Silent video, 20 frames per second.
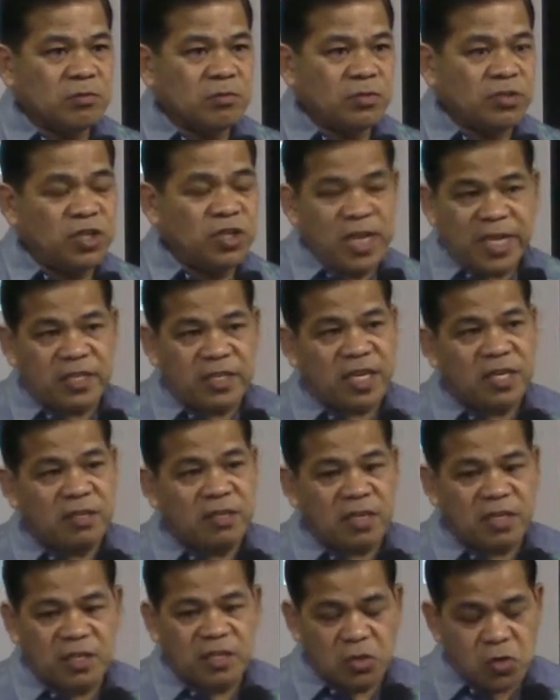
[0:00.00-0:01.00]
She
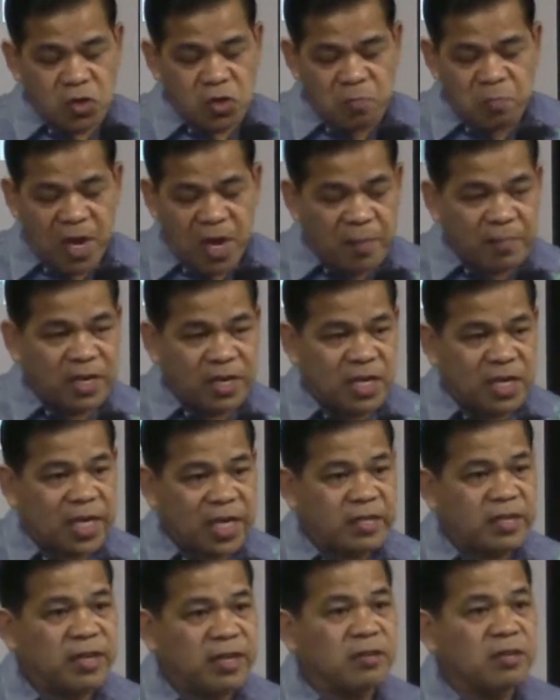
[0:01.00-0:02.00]
attended, the whole family
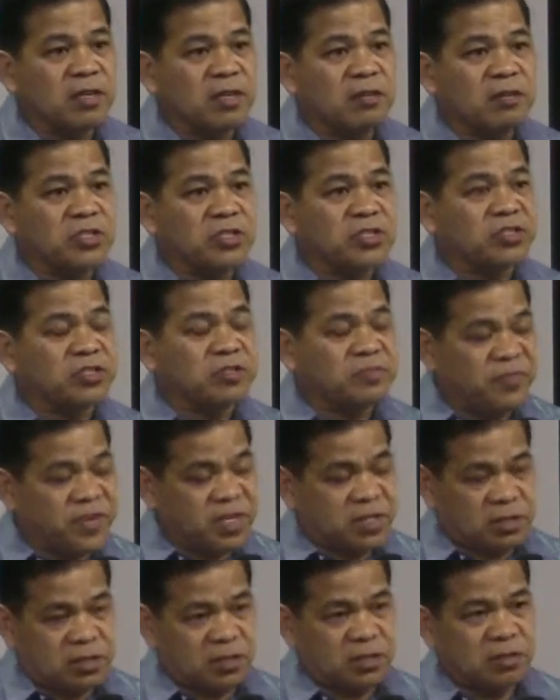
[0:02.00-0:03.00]
attended the
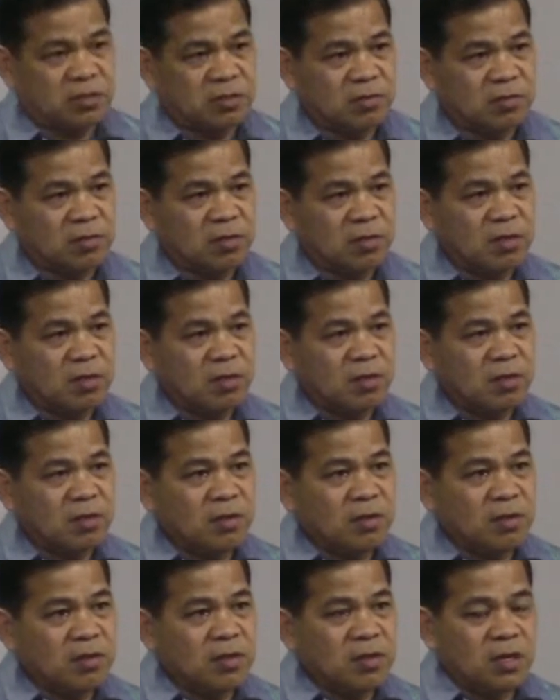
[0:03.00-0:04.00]
service.
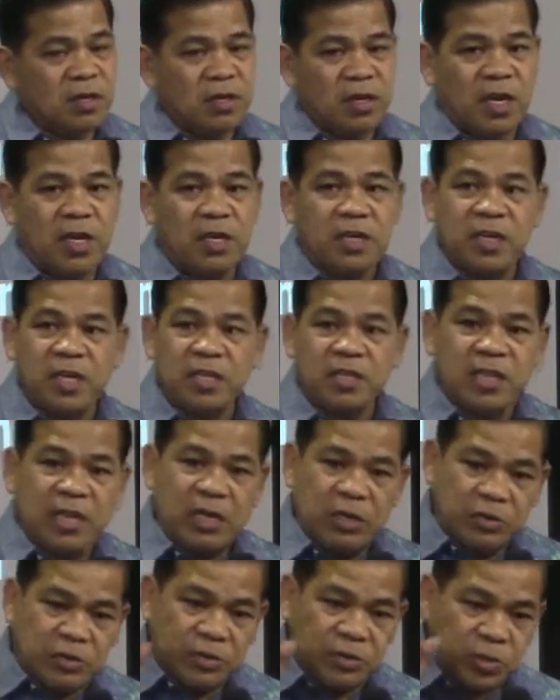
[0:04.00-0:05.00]
And yet
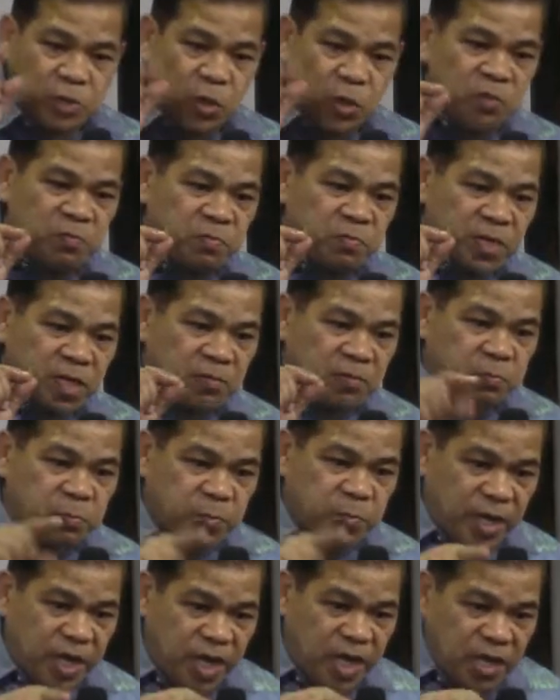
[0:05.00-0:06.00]
the Lord told me,
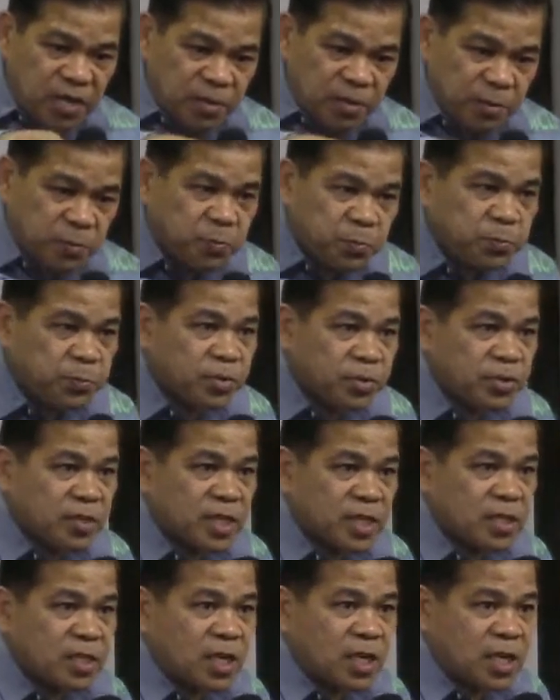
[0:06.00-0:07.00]
pray for
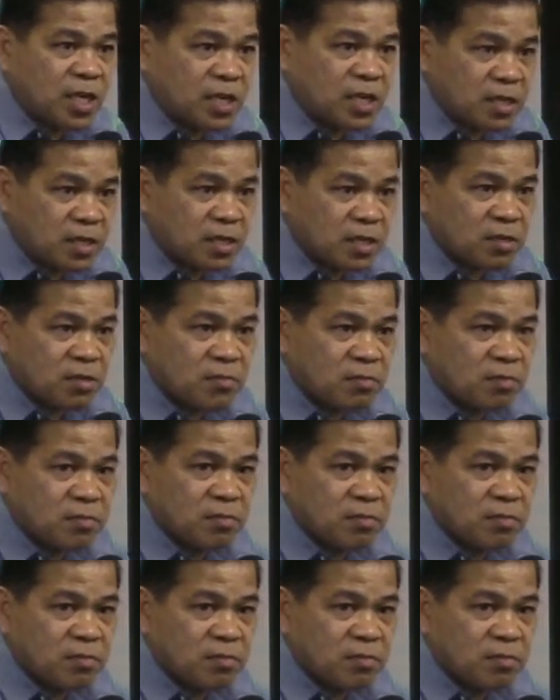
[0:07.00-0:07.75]
that lady.